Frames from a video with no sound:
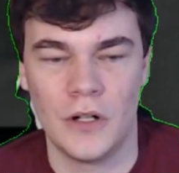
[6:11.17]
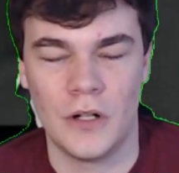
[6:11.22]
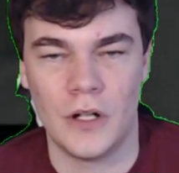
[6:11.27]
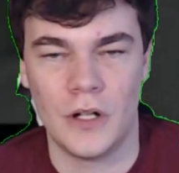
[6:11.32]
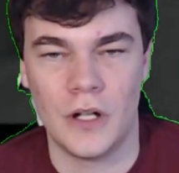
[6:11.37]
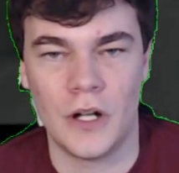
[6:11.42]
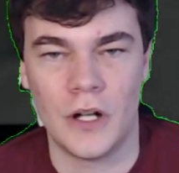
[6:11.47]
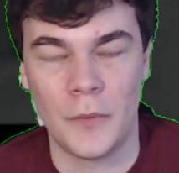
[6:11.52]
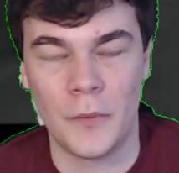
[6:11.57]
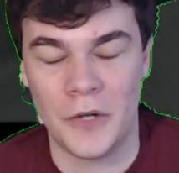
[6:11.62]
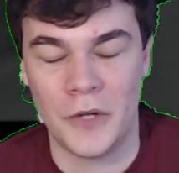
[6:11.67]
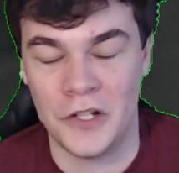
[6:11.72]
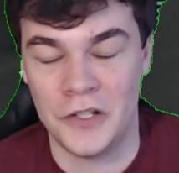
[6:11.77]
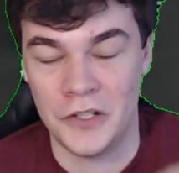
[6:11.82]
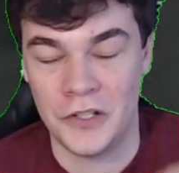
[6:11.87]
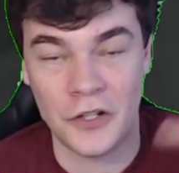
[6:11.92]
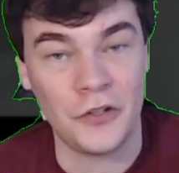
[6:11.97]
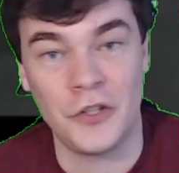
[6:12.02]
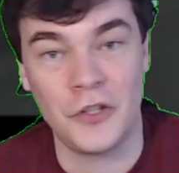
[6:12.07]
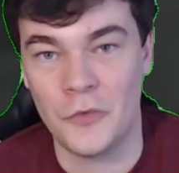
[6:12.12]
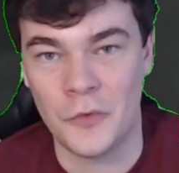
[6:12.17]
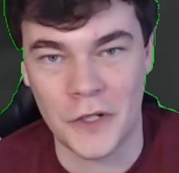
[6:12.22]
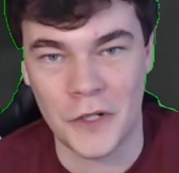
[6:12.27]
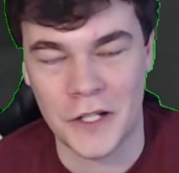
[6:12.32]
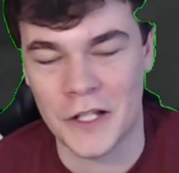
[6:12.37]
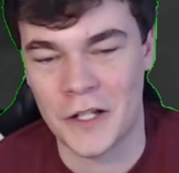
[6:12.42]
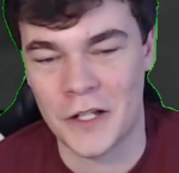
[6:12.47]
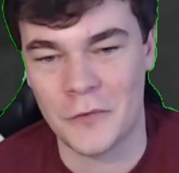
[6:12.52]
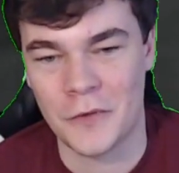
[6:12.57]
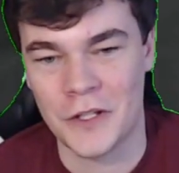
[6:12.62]
And I'm going to tell you what
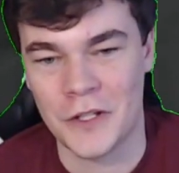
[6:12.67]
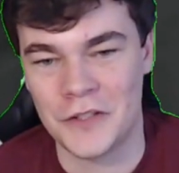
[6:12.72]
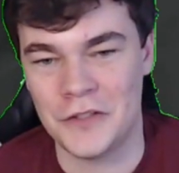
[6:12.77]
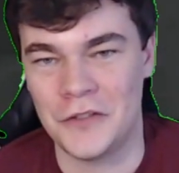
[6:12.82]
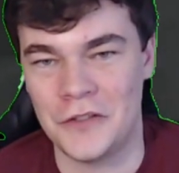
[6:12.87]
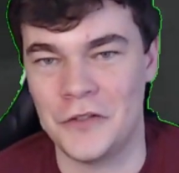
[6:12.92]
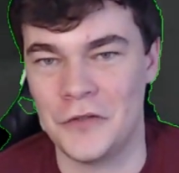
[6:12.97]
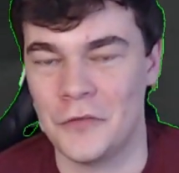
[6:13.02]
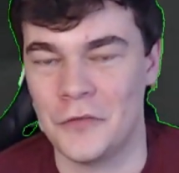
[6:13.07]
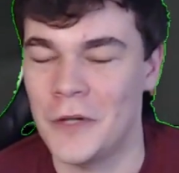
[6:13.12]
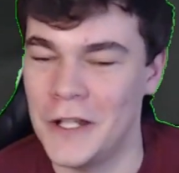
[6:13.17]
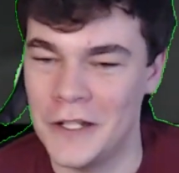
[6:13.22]
God wants you to do. Wait,